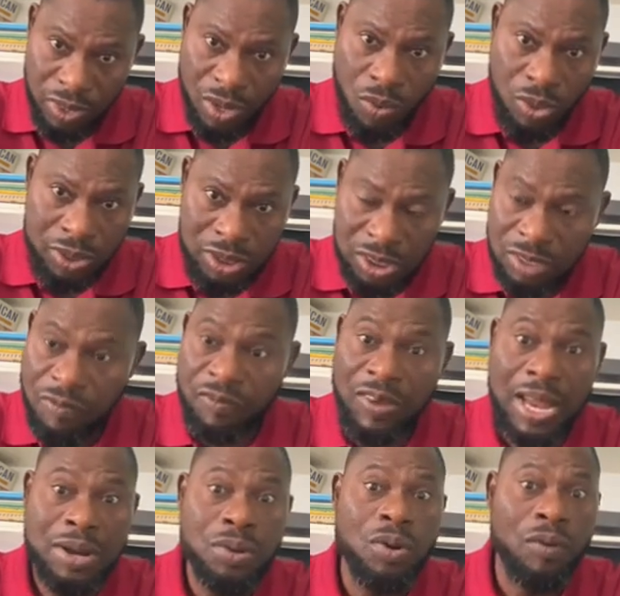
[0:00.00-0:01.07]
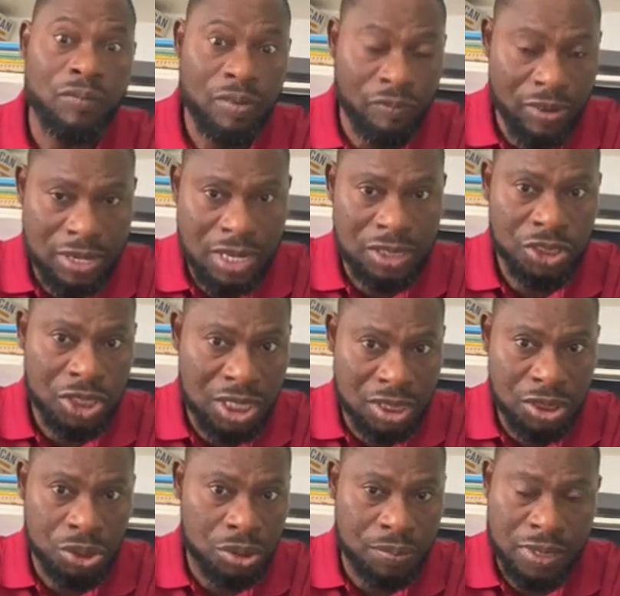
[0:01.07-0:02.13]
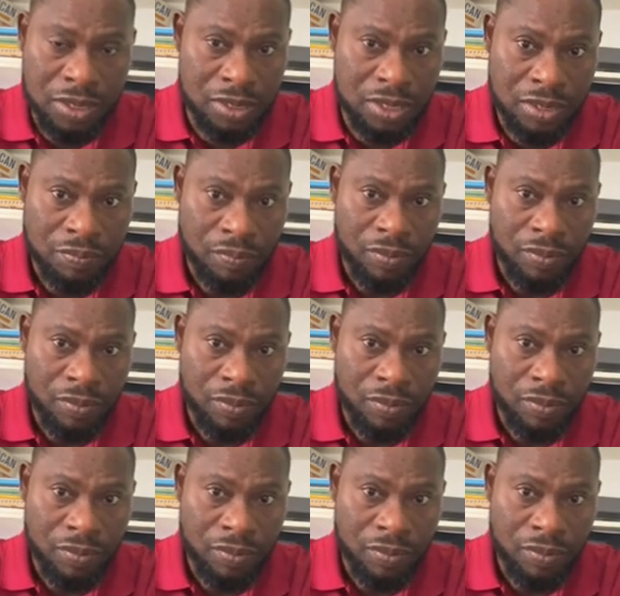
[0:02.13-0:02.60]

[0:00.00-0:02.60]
What is the value of the financial instrument?